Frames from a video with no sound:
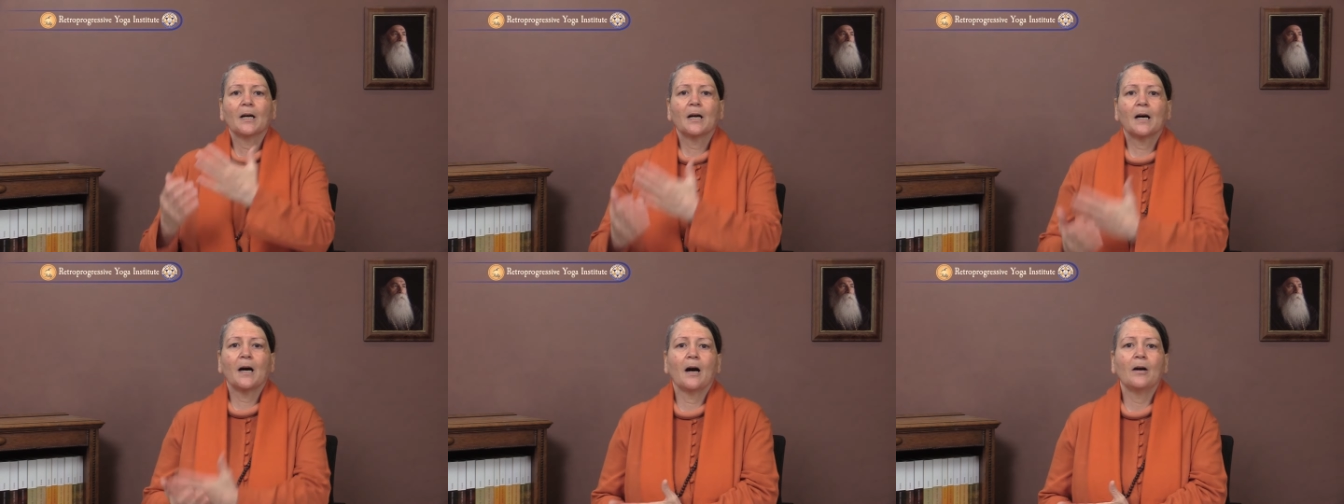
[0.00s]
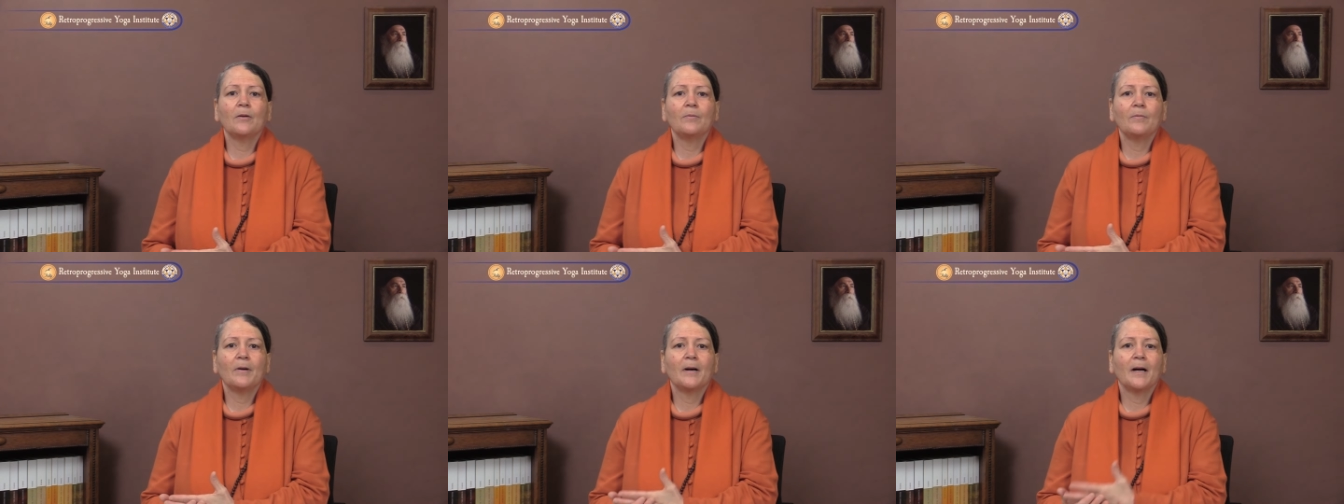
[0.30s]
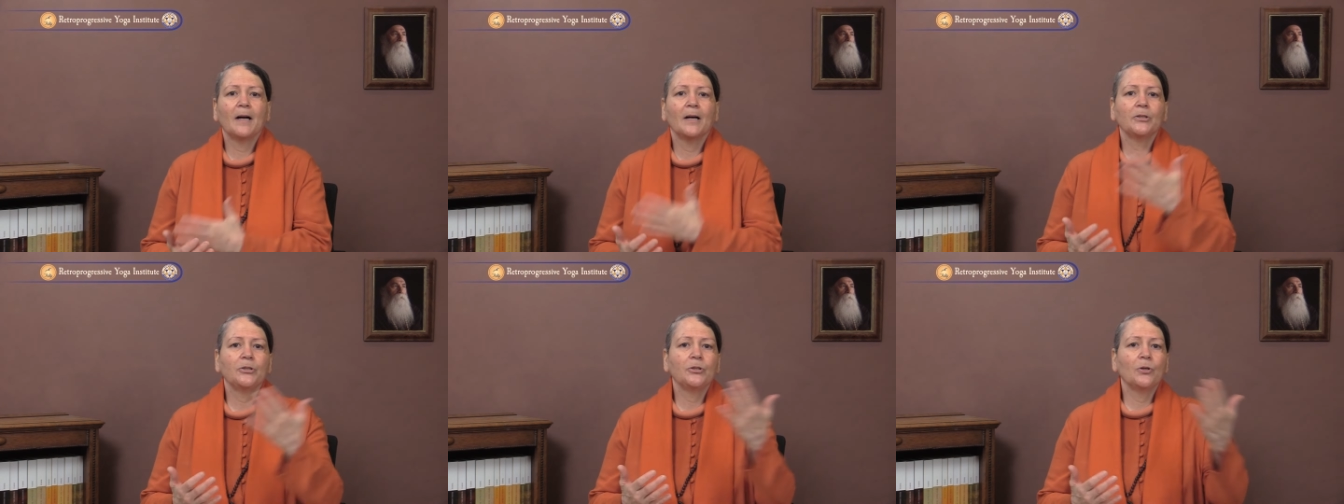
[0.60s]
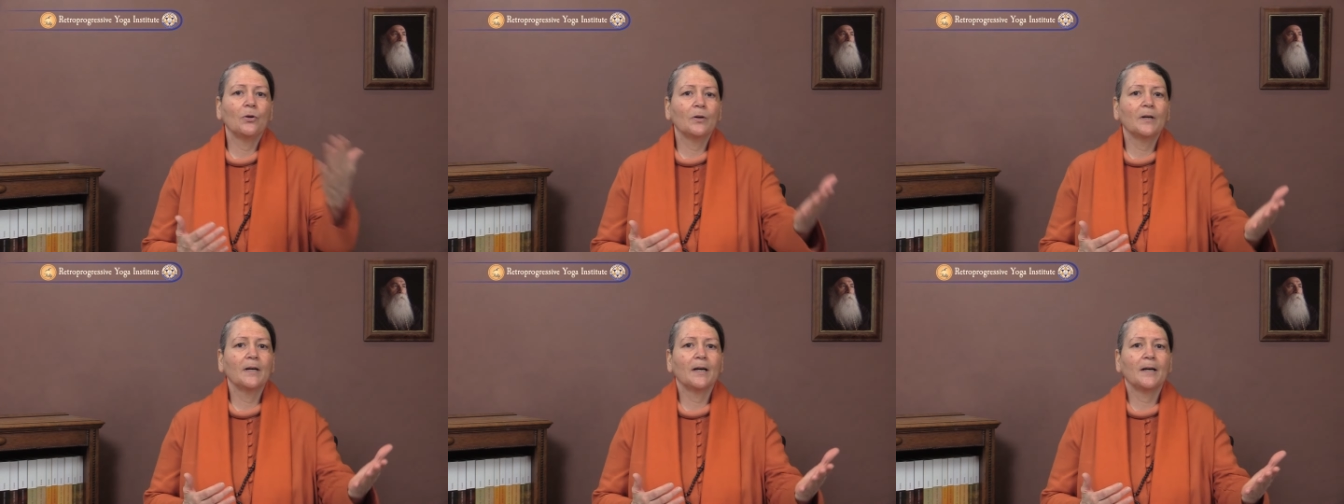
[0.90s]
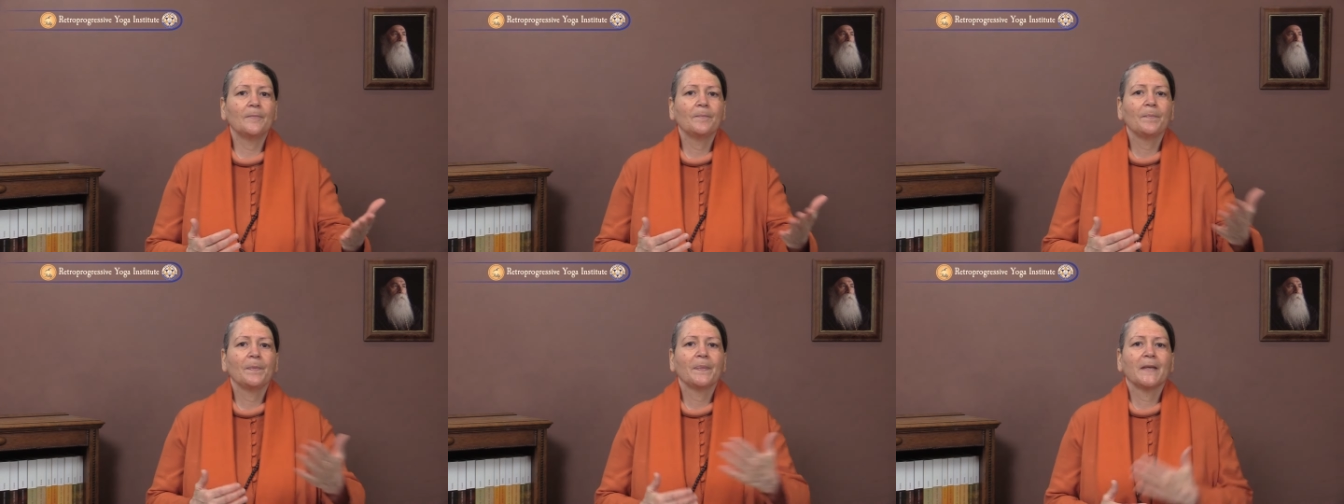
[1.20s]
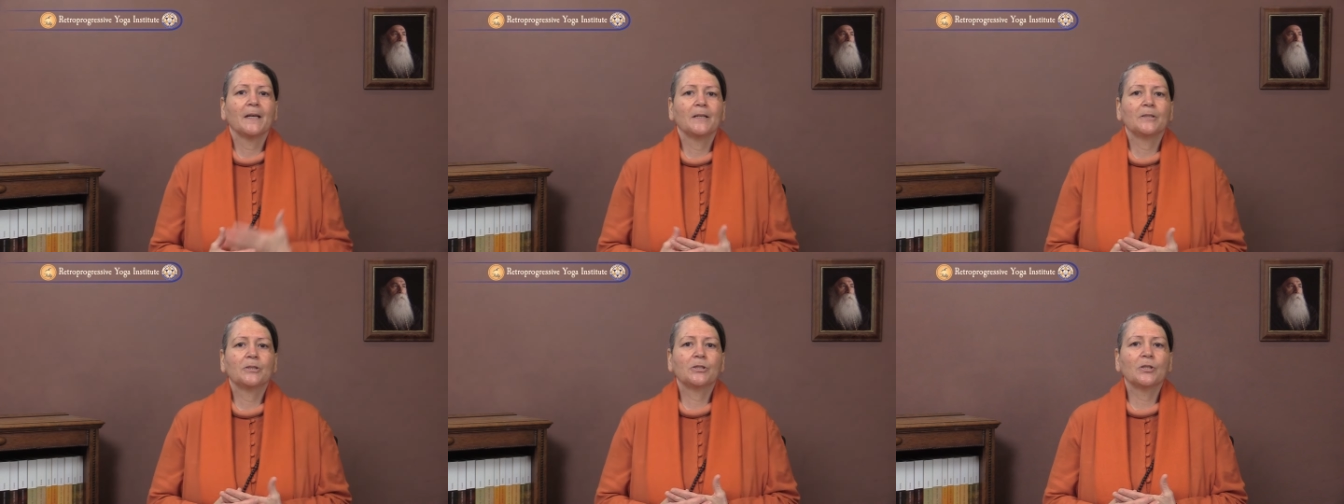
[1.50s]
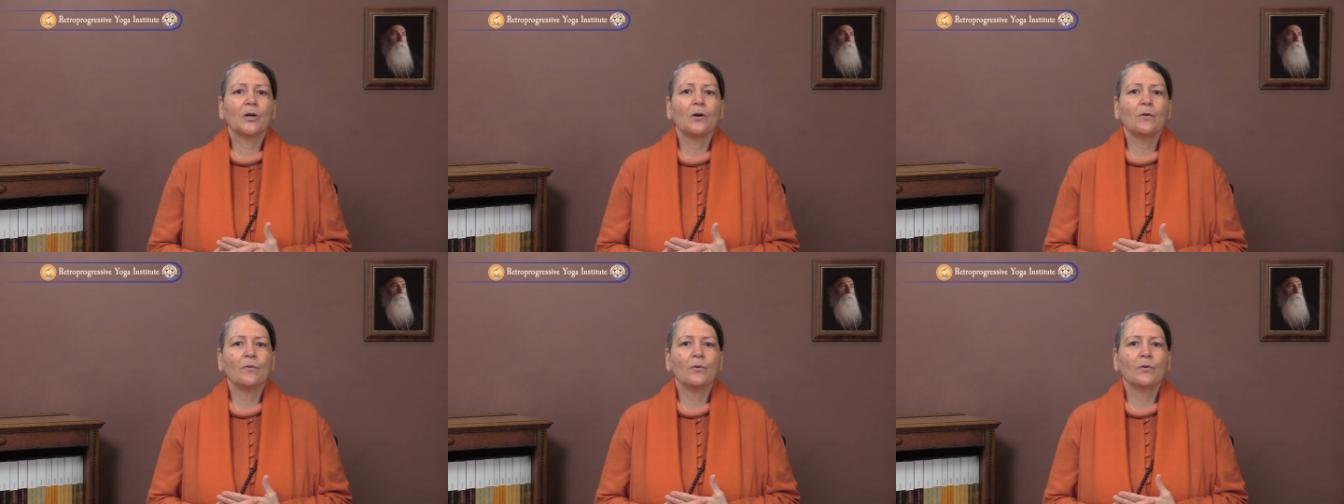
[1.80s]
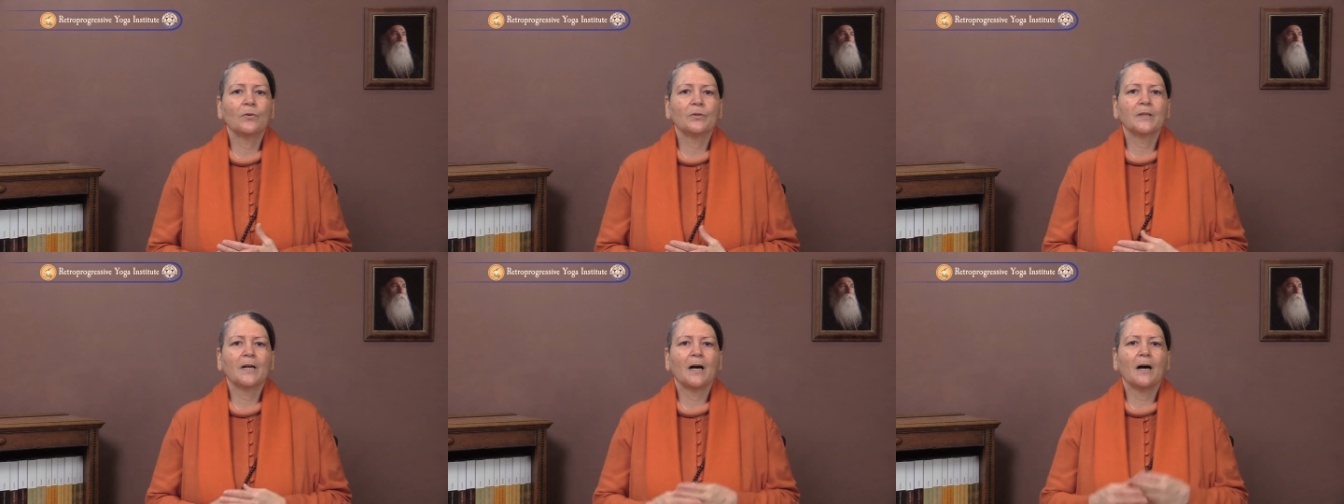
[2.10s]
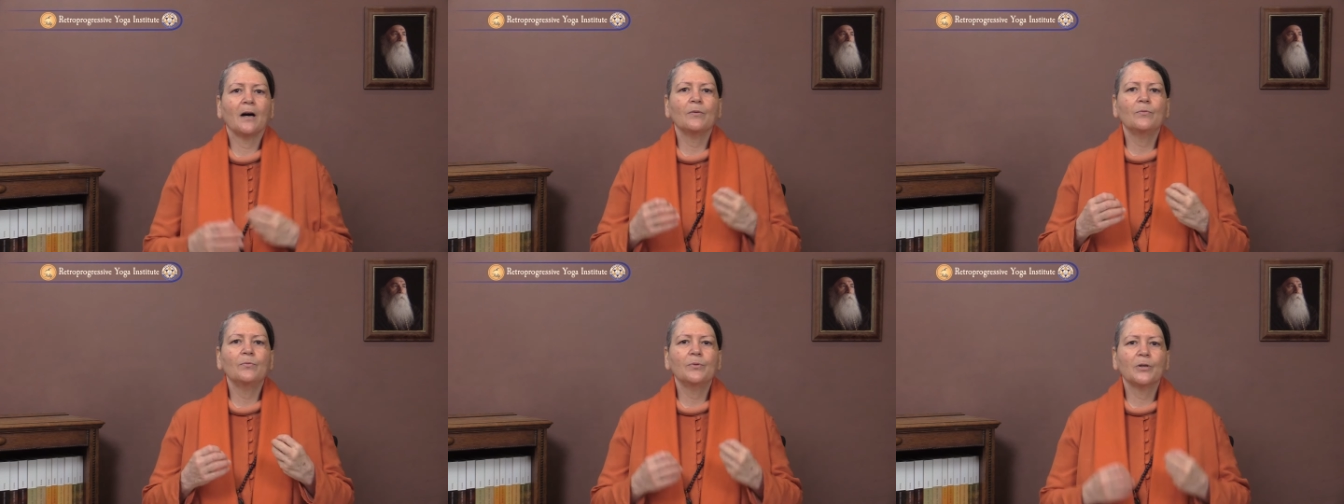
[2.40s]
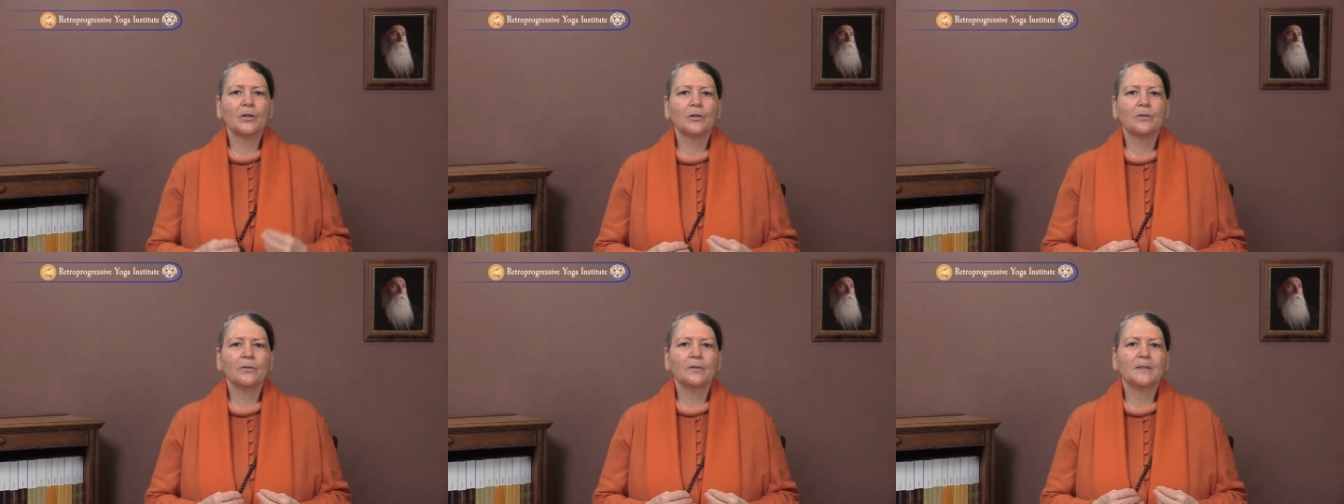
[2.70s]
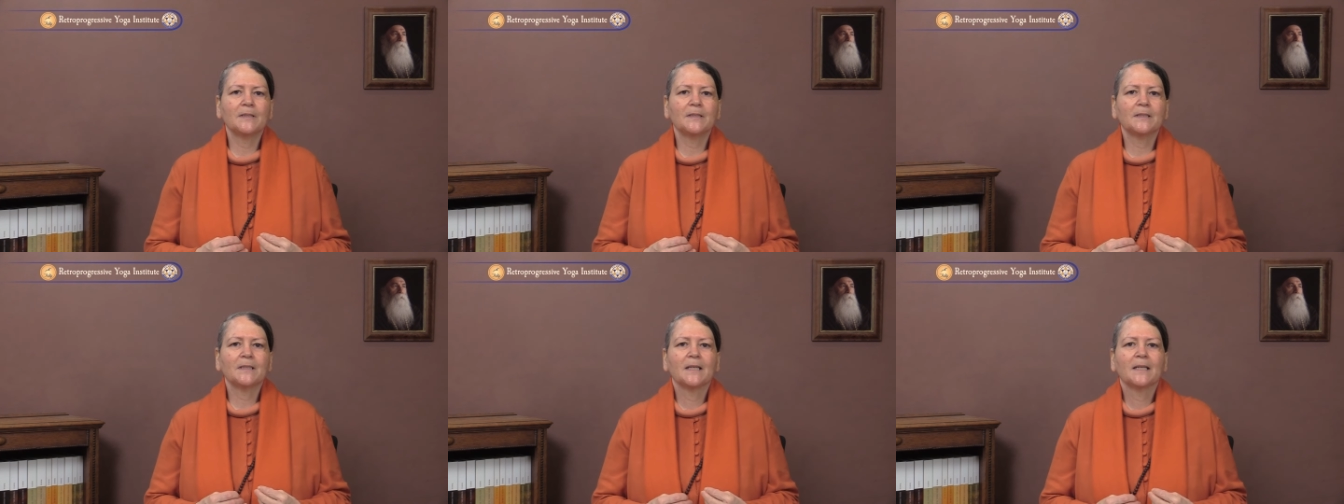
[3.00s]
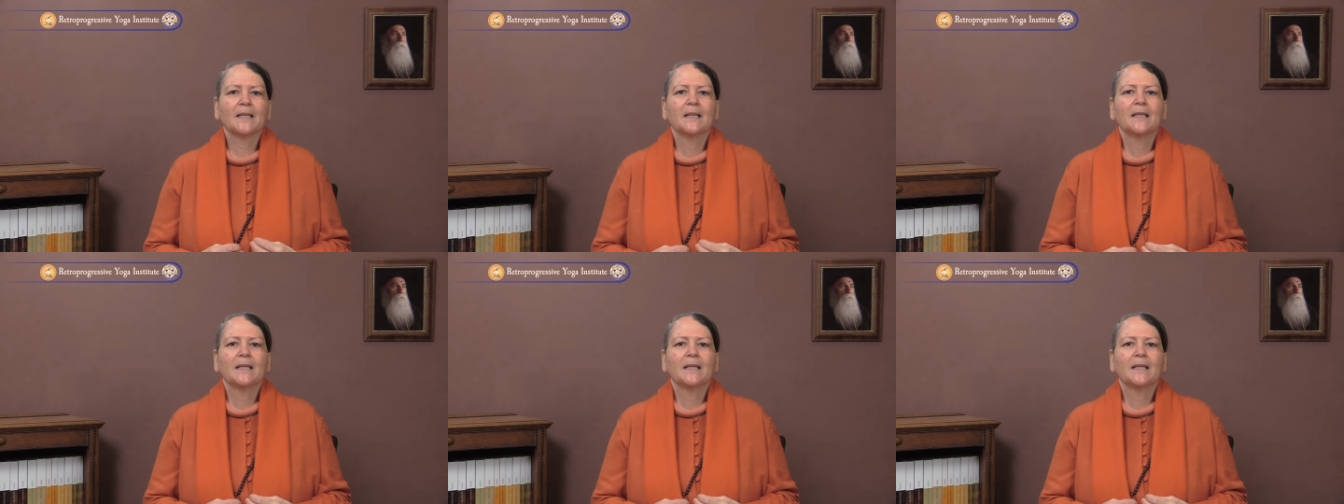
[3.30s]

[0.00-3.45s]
karma, yoga, and so on are words